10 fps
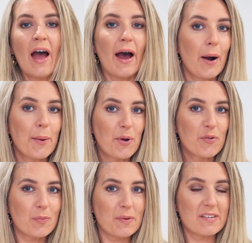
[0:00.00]
how I'm
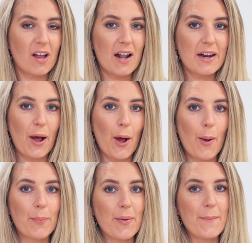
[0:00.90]
going to be styling
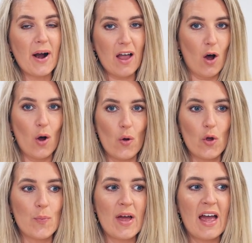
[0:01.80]
up my
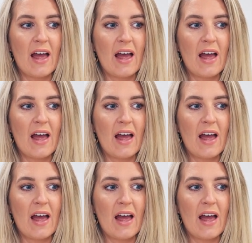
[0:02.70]
home,